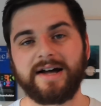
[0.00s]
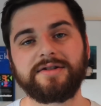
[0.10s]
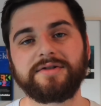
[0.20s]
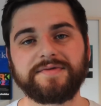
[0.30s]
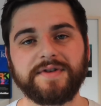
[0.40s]
In
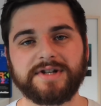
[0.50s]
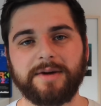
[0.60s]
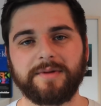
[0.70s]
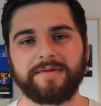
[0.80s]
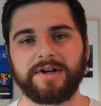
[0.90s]
those first
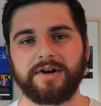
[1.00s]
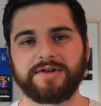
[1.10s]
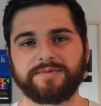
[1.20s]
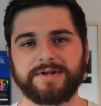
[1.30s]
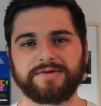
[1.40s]
couple of
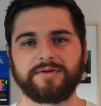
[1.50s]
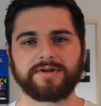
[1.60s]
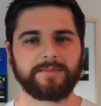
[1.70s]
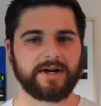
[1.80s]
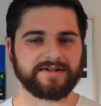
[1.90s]
videos, we talked
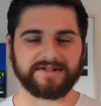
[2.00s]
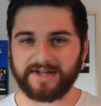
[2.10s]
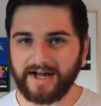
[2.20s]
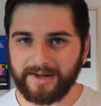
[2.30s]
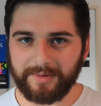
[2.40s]
about
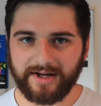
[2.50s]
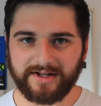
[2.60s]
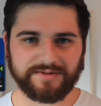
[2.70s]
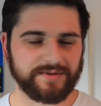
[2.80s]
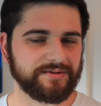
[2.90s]
cigar
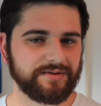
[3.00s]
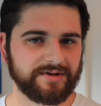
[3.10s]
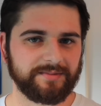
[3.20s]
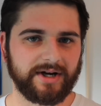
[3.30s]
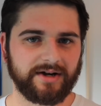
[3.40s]
butts, we talked
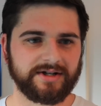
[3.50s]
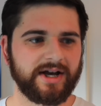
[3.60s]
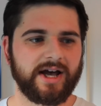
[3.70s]
about